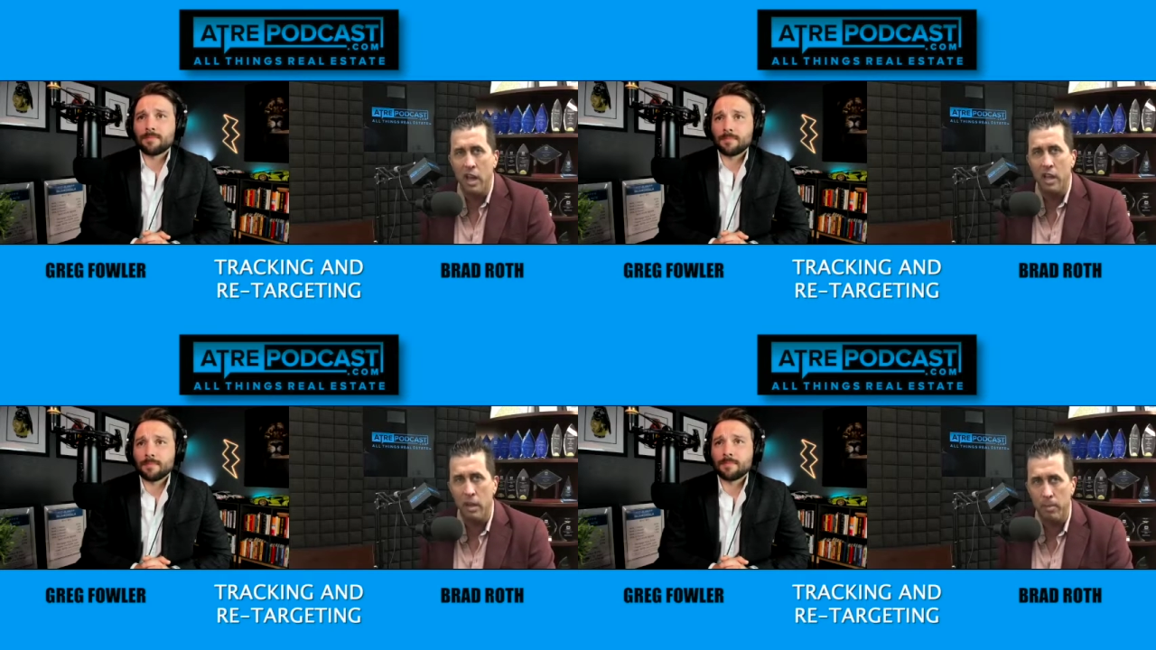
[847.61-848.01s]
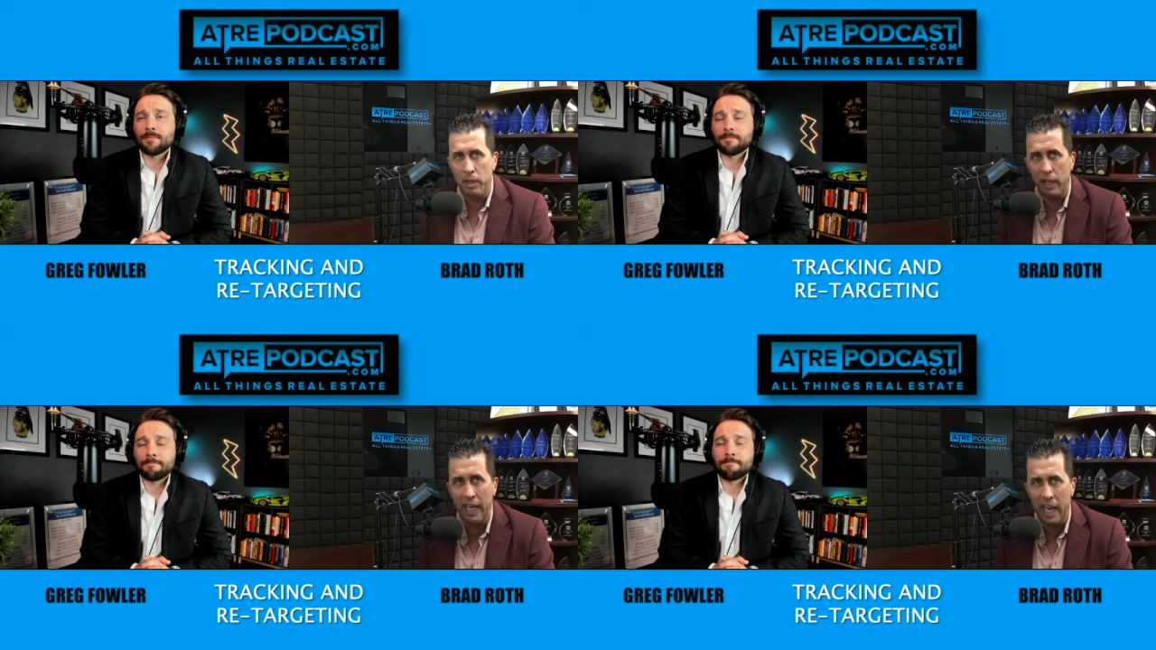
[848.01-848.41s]
Speaker 1: the
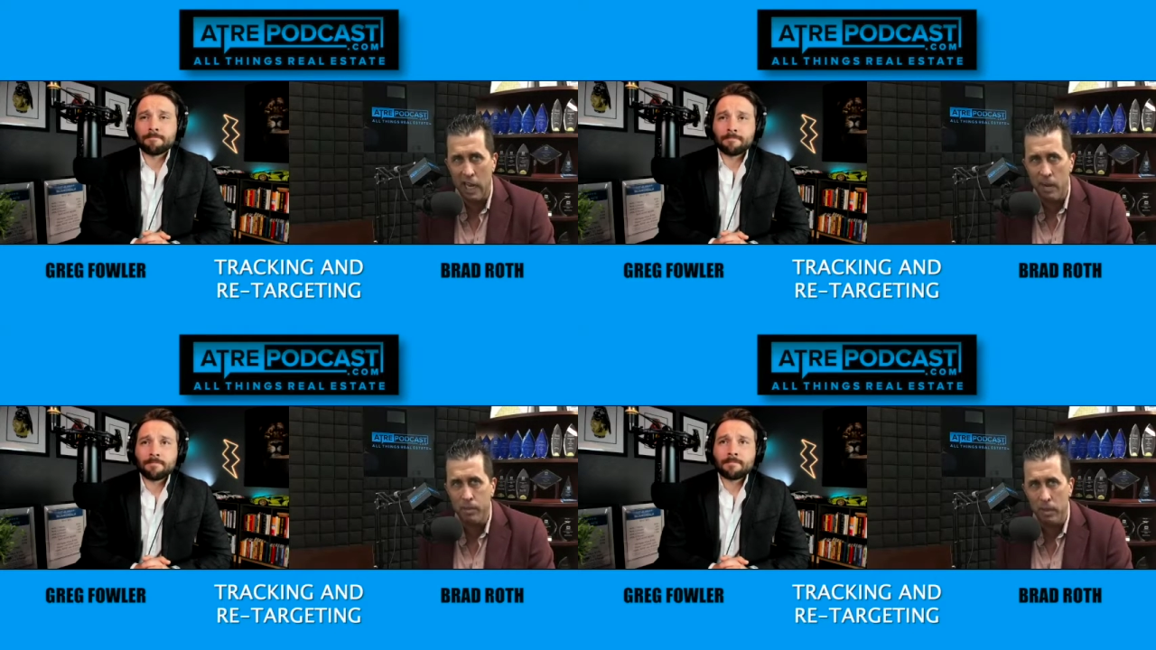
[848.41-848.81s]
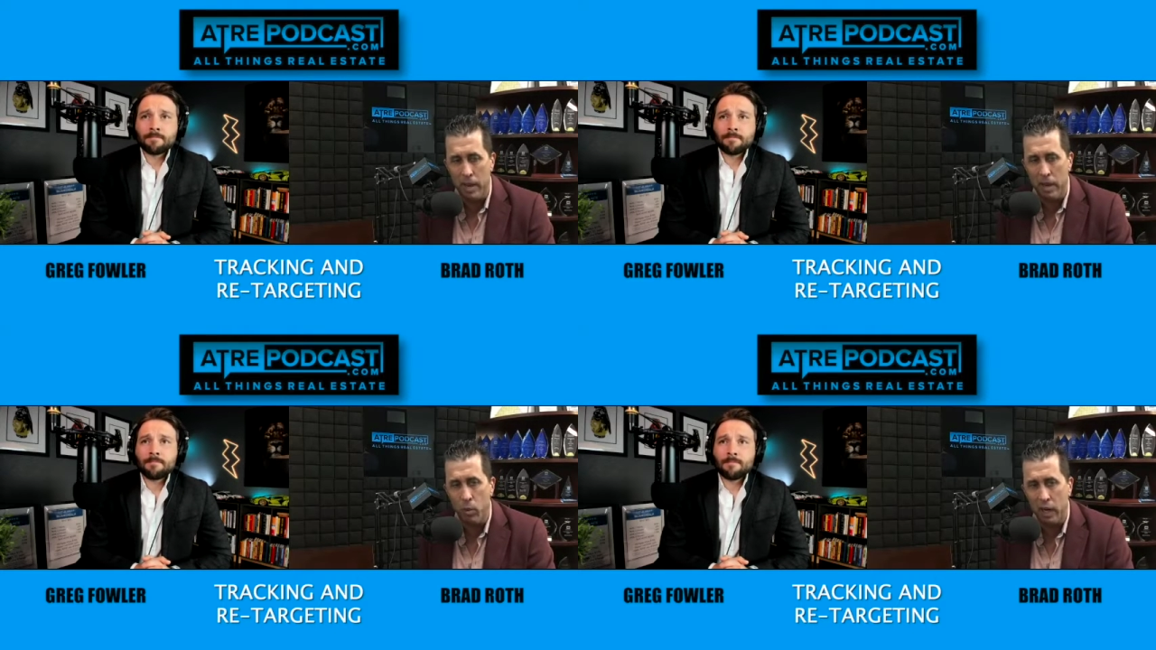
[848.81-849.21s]
ability to
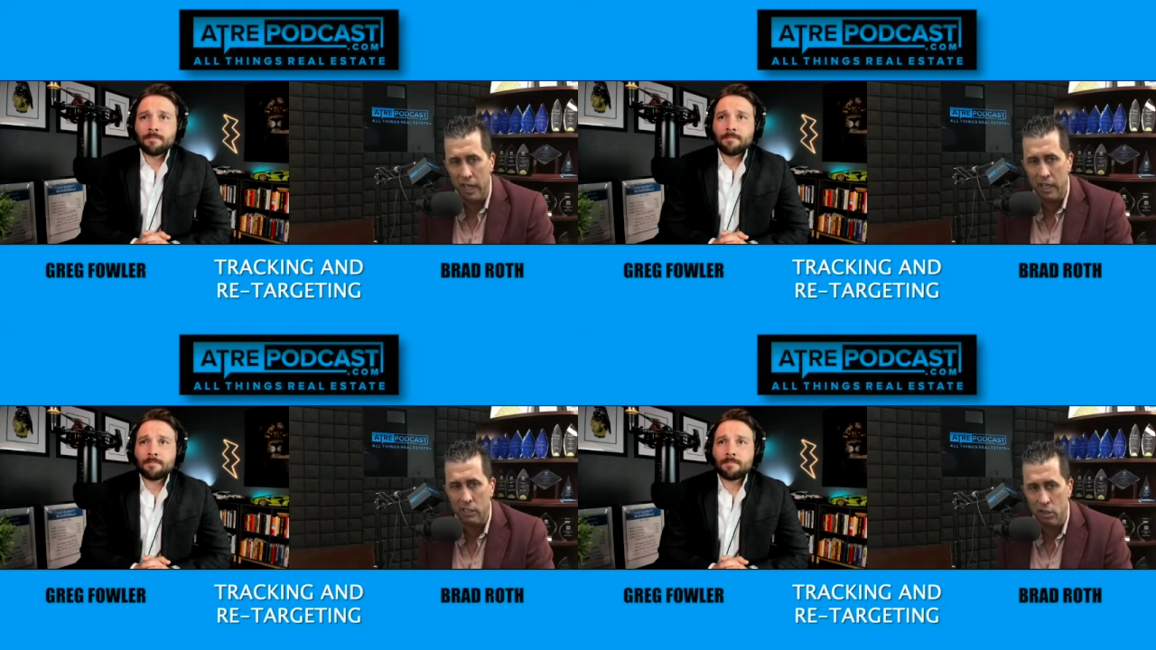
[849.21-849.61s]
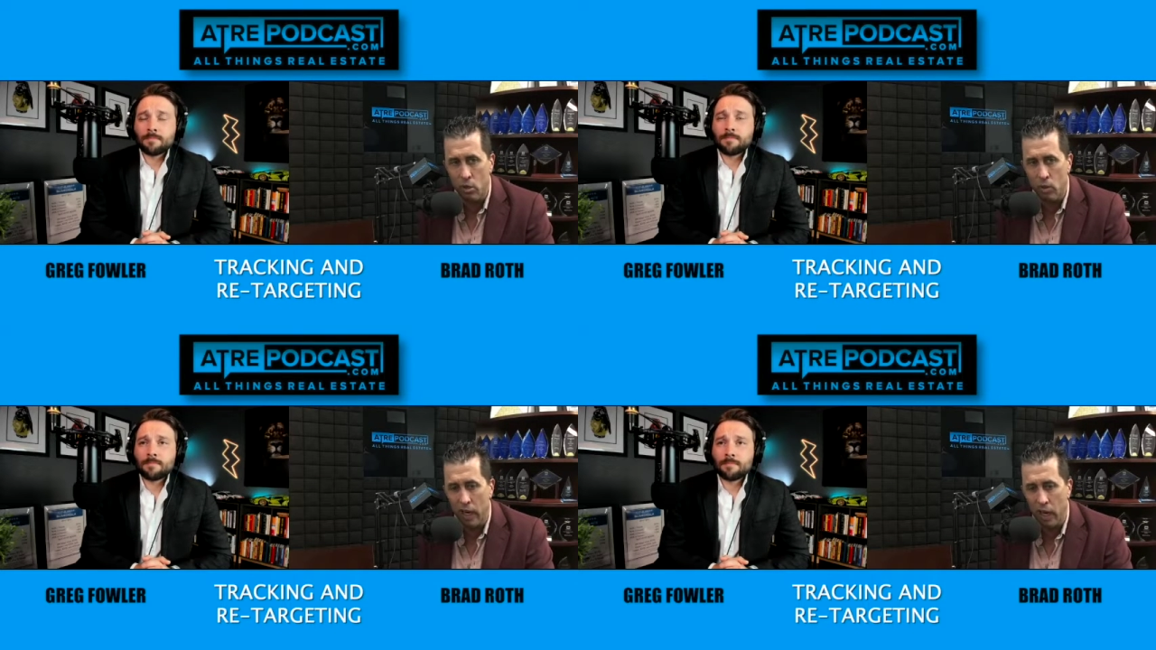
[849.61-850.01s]
implement what he's
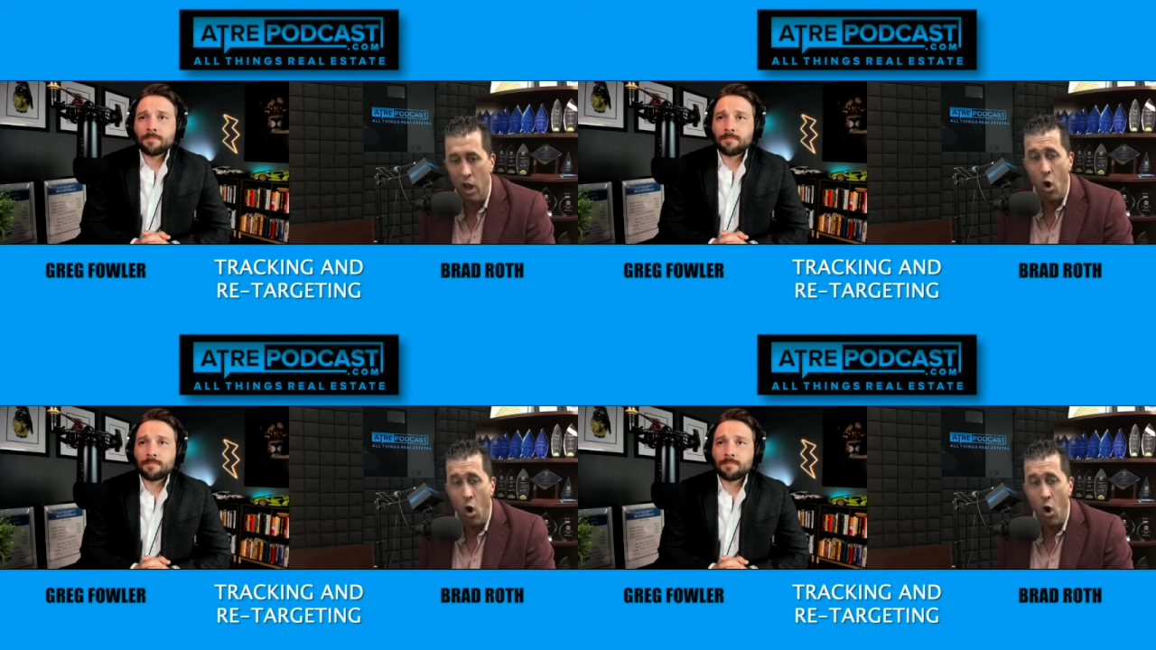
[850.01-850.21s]
doing